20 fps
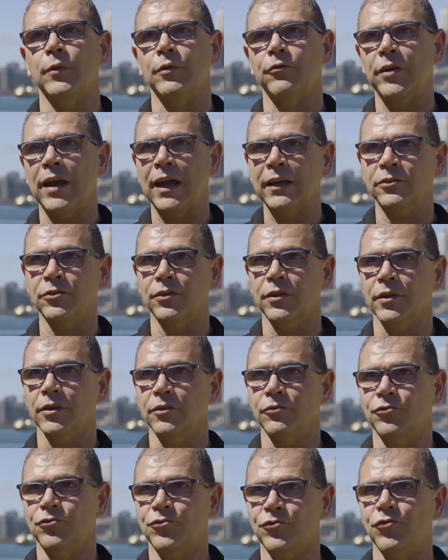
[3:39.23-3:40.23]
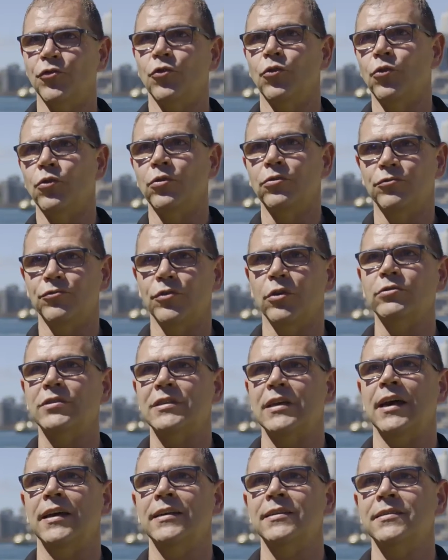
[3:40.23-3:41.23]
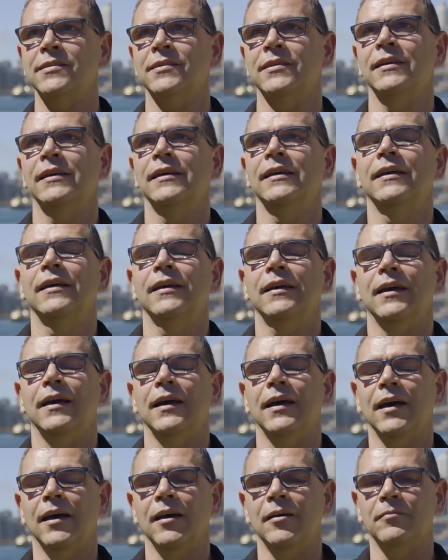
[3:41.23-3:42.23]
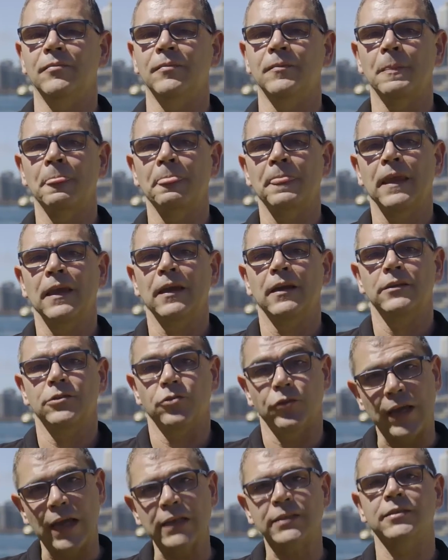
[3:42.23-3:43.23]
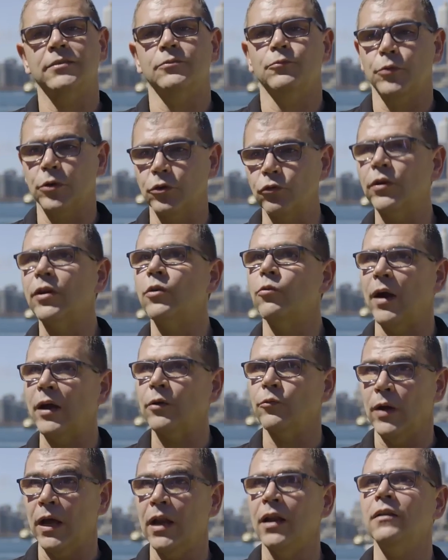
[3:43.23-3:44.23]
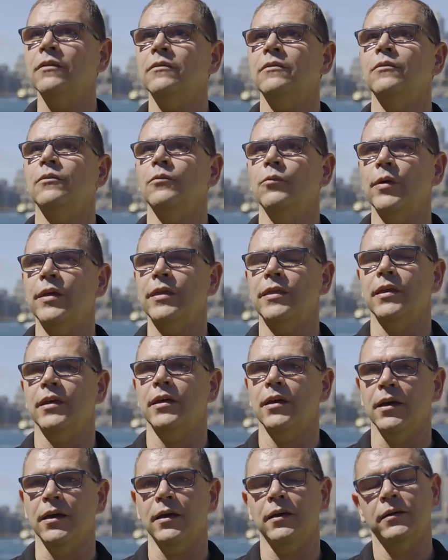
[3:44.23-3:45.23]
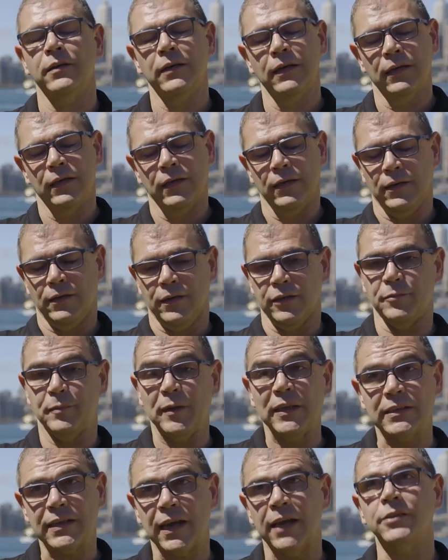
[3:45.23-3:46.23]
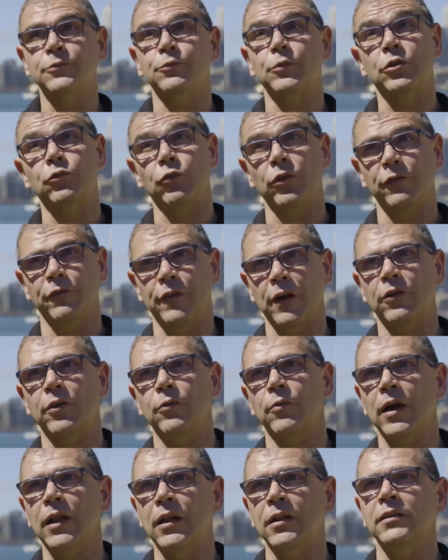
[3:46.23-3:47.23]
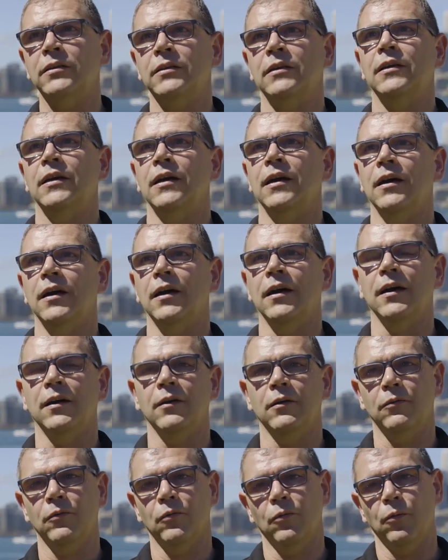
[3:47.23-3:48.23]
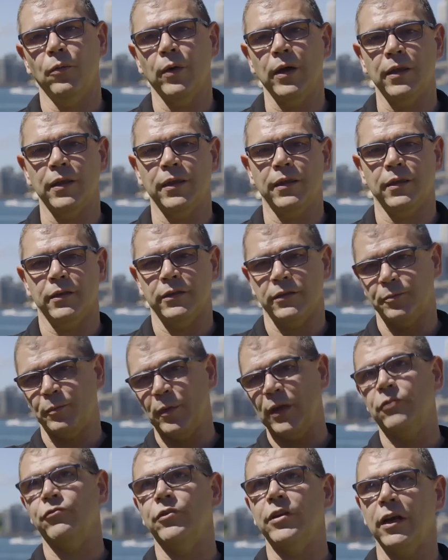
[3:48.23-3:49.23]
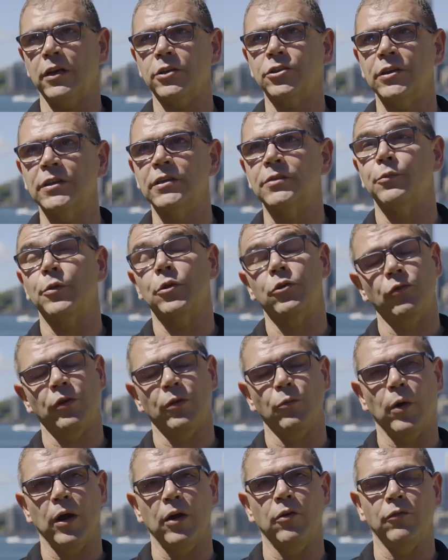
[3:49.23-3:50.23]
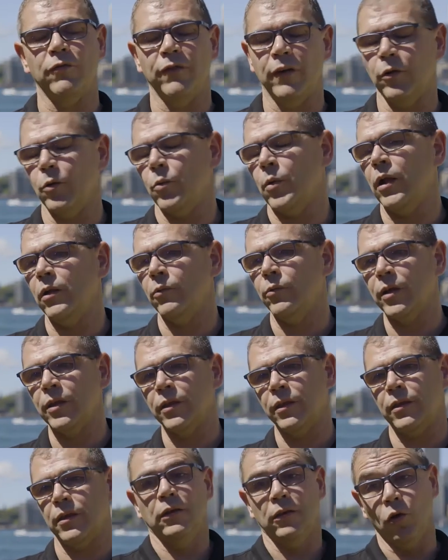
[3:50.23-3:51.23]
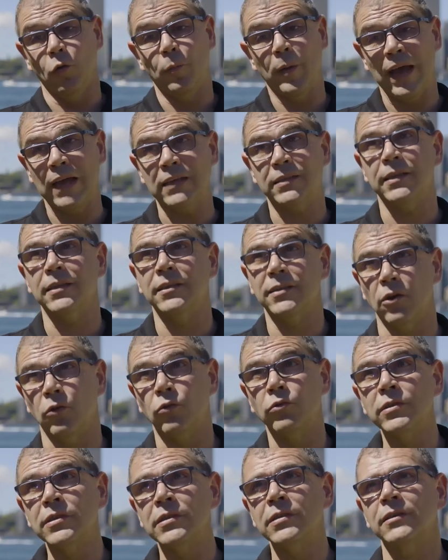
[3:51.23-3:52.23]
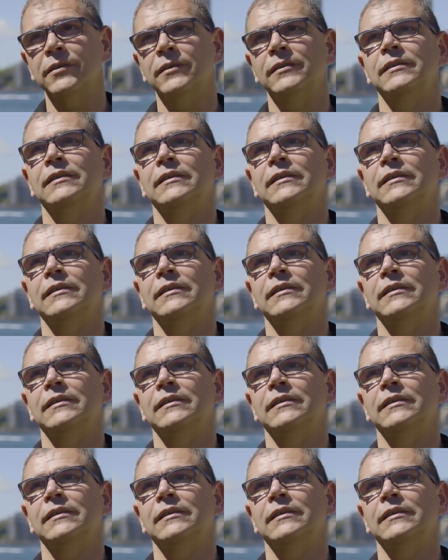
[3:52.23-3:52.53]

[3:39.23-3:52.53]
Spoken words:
We react to the true road signs. So yes, we're doing quite well with the speed signs. We're doing very well with speed reductions. We're doing very well with no passing zones.